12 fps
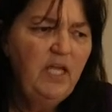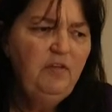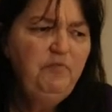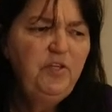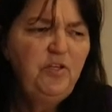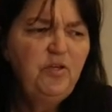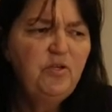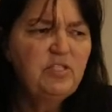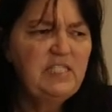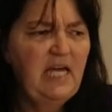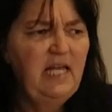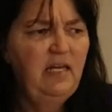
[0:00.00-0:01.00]
if you use
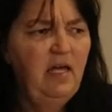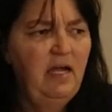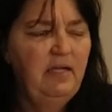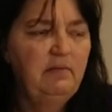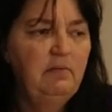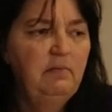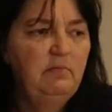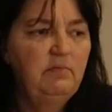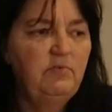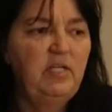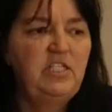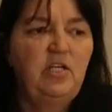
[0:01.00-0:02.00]
that like
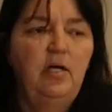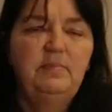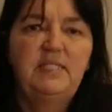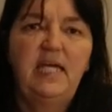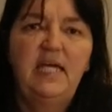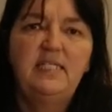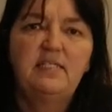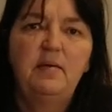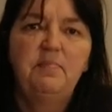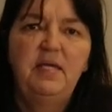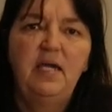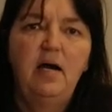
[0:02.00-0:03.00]
3 times to heat
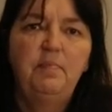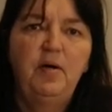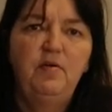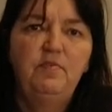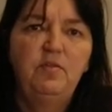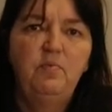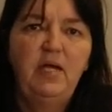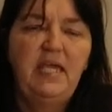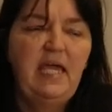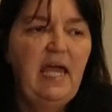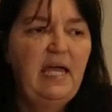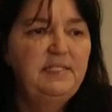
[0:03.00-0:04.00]
something up over the
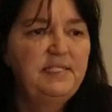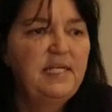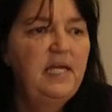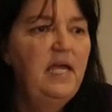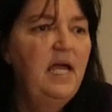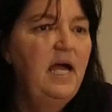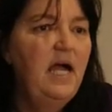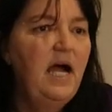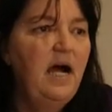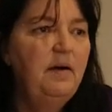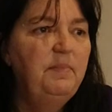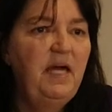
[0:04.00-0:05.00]
weekend,
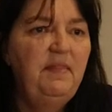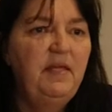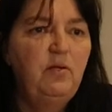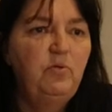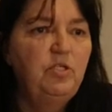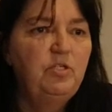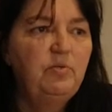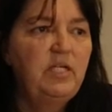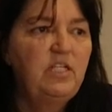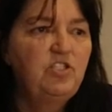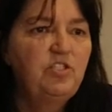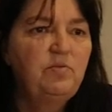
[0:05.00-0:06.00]
and then all you're doing
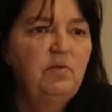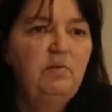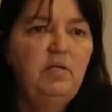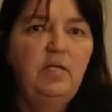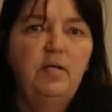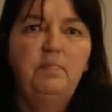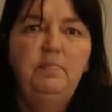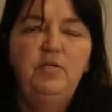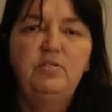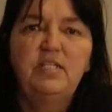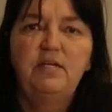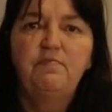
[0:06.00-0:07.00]
is, you know,
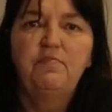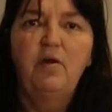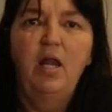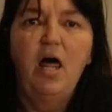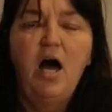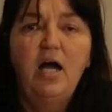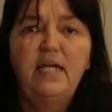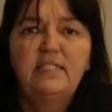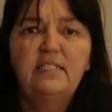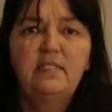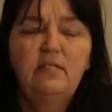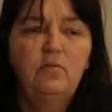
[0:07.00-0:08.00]
using it for a
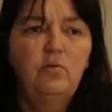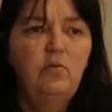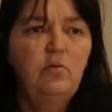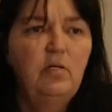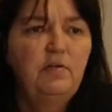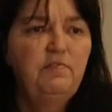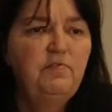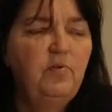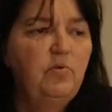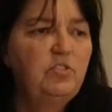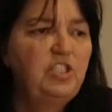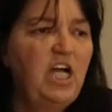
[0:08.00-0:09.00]
light or
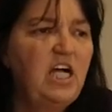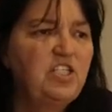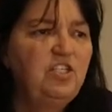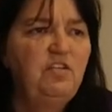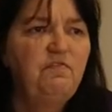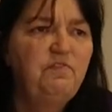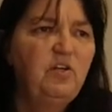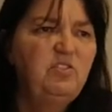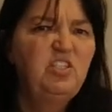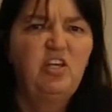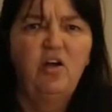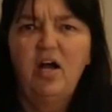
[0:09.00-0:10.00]
for charging your
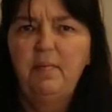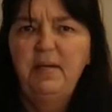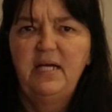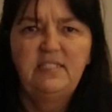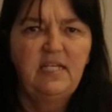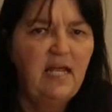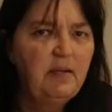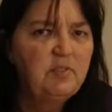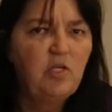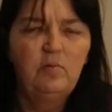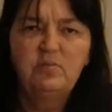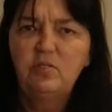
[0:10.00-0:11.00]
phones and your iPads, your
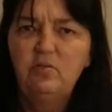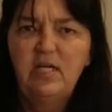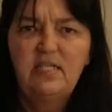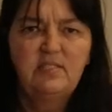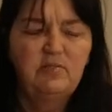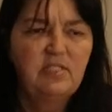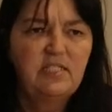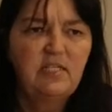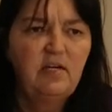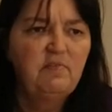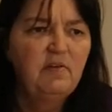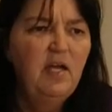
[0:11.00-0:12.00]
laptops, all that sort of
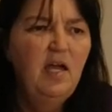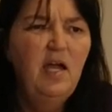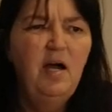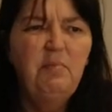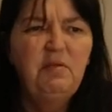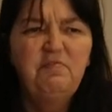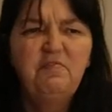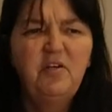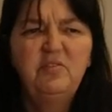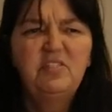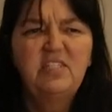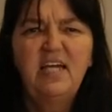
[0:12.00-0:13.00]
stuff. I mean,
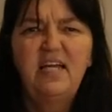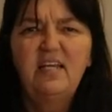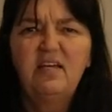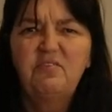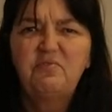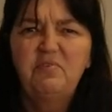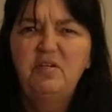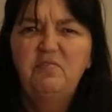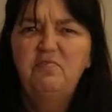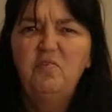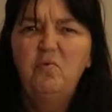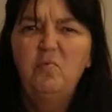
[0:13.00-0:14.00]
phones take like 3 or
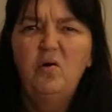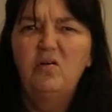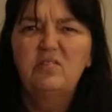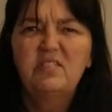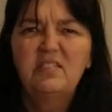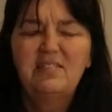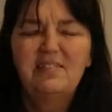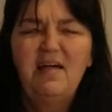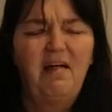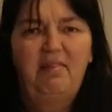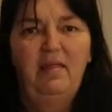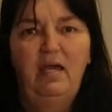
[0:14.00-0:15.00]
4 watts. It's
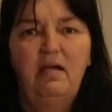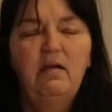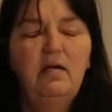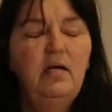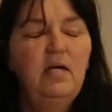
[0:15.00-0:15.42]
nothing.